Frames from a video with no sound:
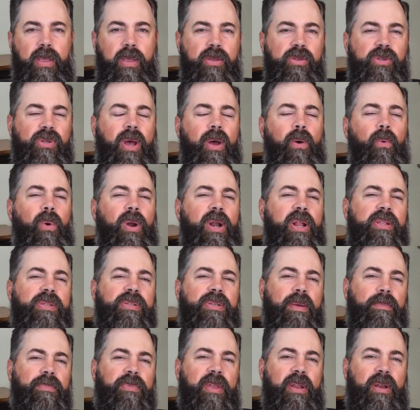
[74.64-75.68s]
so I wanted
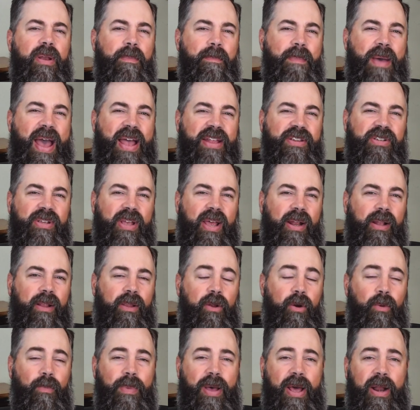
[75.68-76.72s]
something to match that a
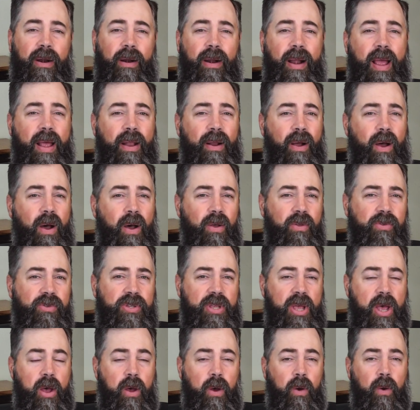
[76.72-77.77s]
little better. And
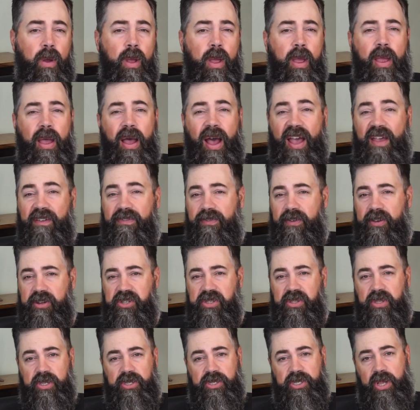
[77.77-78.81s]
also, I
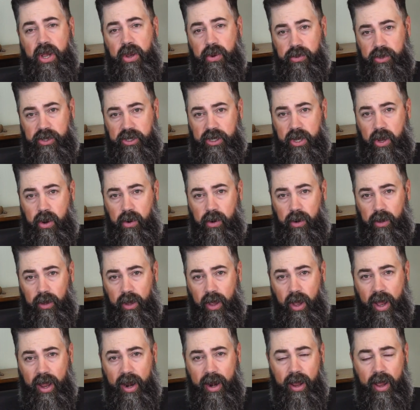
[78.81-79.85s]
fish the zone stone a
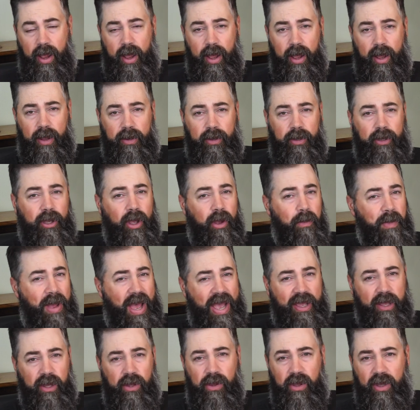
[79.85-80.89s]
lot. Uh, go
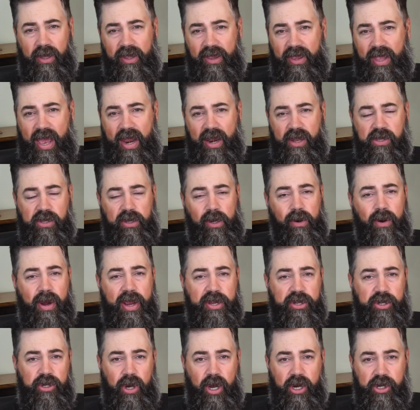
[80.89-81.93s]
back and look at that. It's a
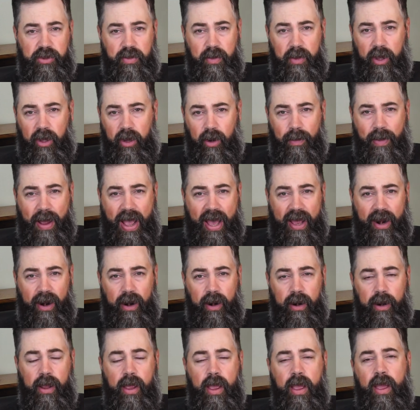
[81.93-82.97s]
great Josh Miller
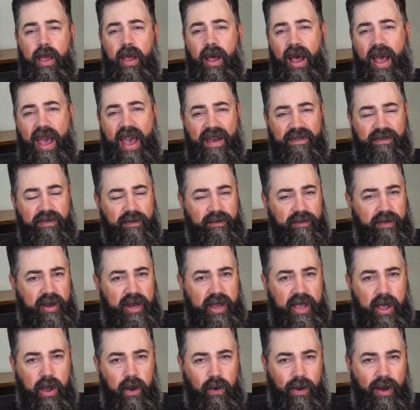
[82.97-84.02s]
pattern. I have a
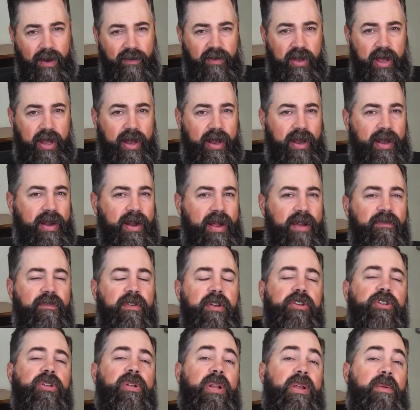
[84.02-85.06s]
video of it. And I
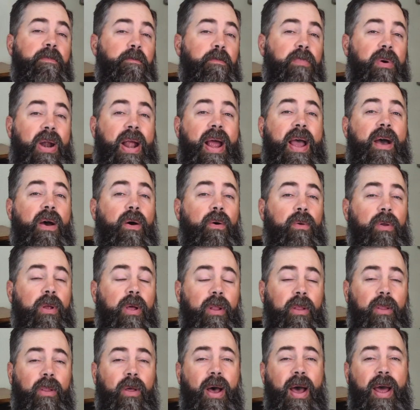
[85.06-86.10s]
fish it in brown
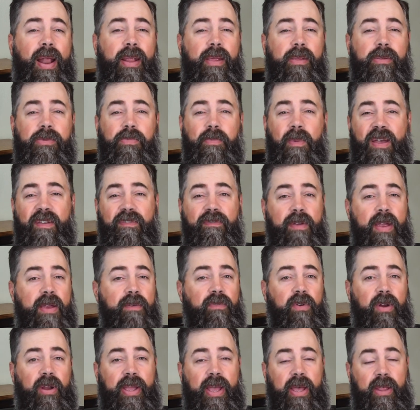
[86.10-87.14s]
a lot. It's my
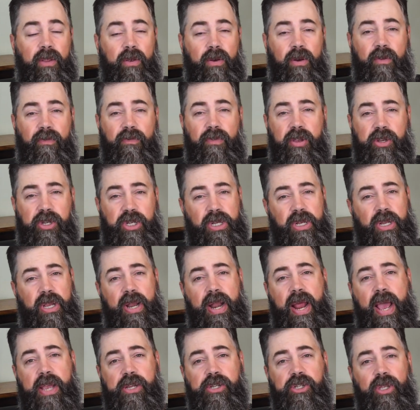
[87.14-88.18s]
favorite color to fish it
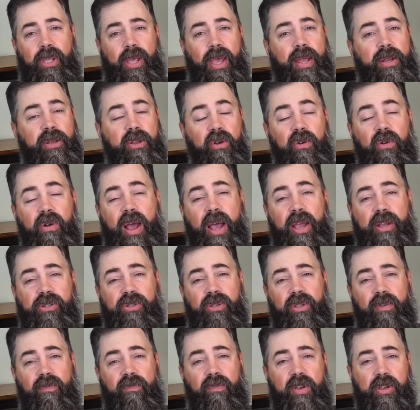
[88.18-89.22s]
in, actually. I don't
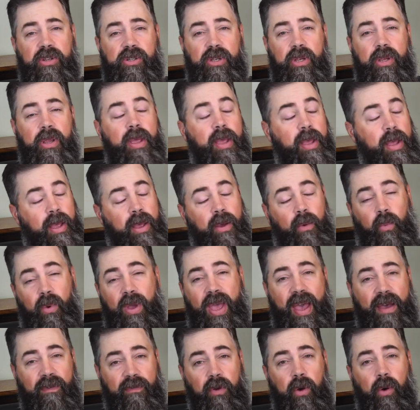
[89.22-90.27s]
actually fish it. We
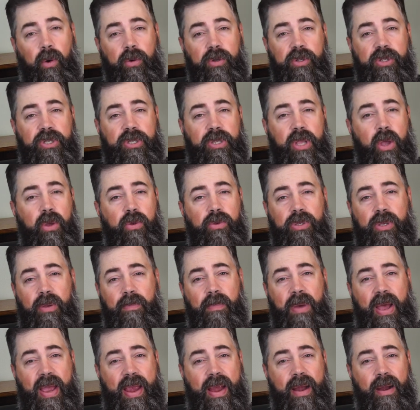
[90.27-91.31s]
have golden stones in
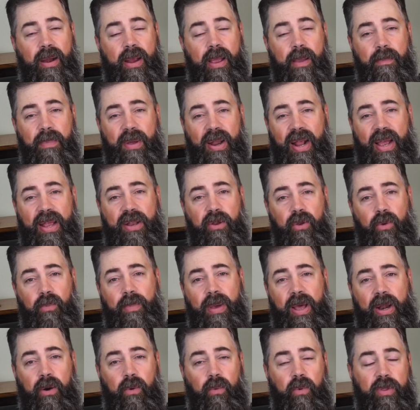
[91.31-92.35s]
my area, but I do
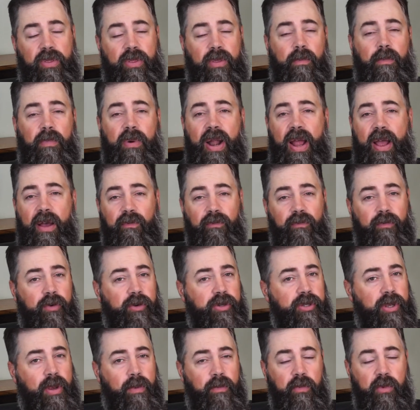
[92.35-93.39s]
better with the brown for
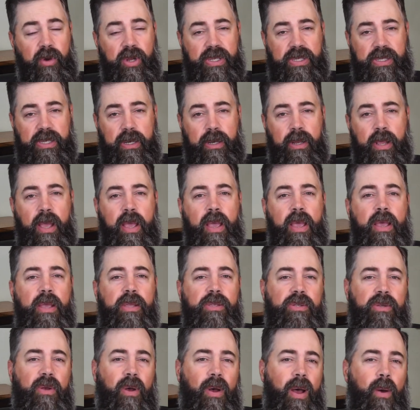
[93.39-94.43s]
some reason.
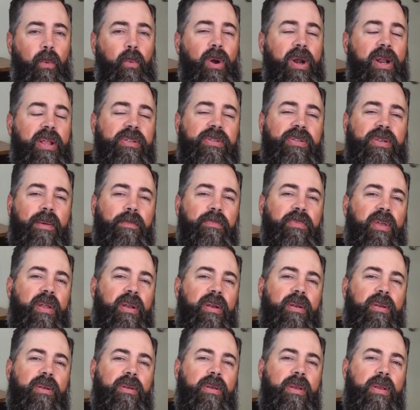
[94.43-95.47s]
So I wanted
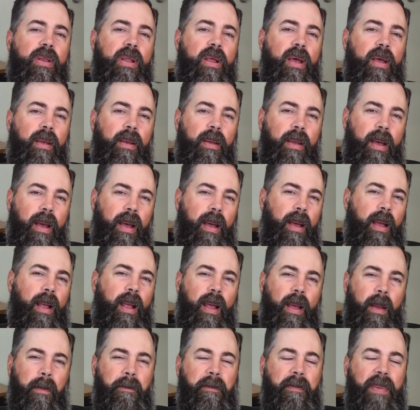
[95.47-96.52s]
something,
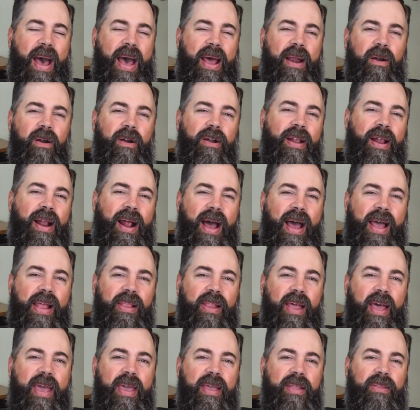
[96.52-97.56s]
a pattern that I
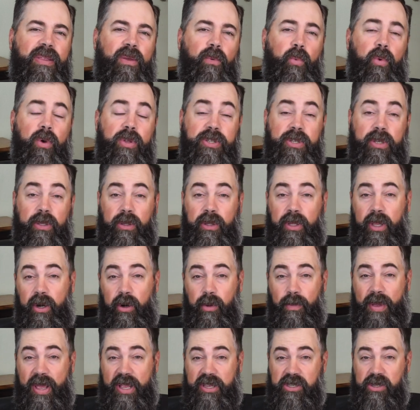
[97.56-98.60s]
liked was a
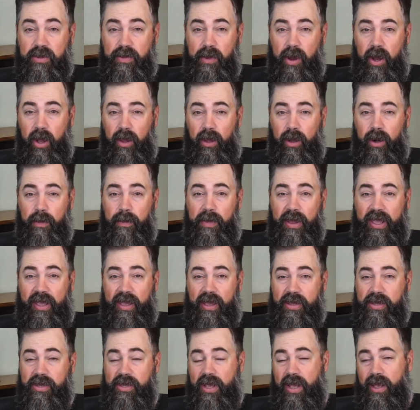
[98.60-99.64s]
little bit smaller
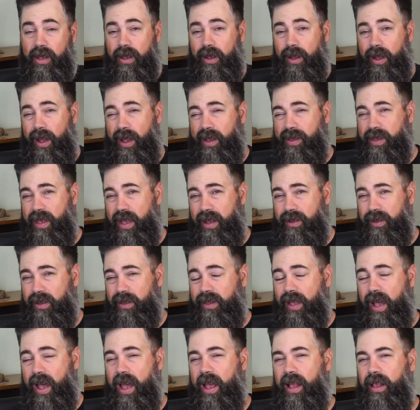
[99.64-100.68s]
because I tend to
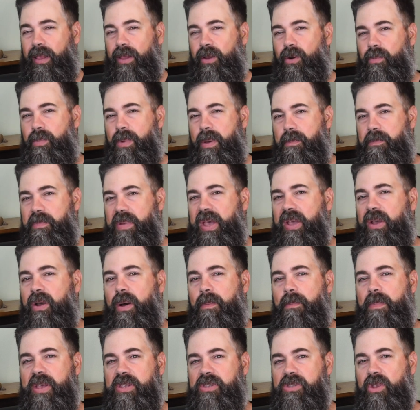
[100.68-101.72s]
tie a little bit big
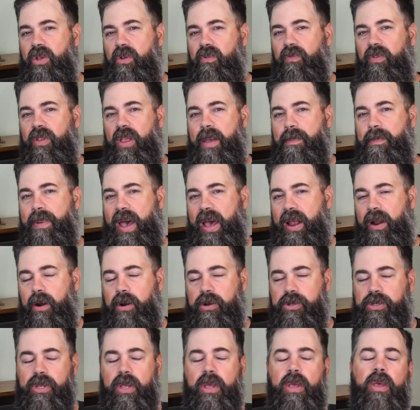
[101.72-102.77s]
on my stonefly
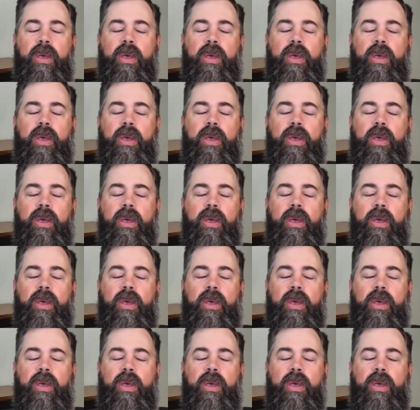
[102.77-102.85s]
patterns.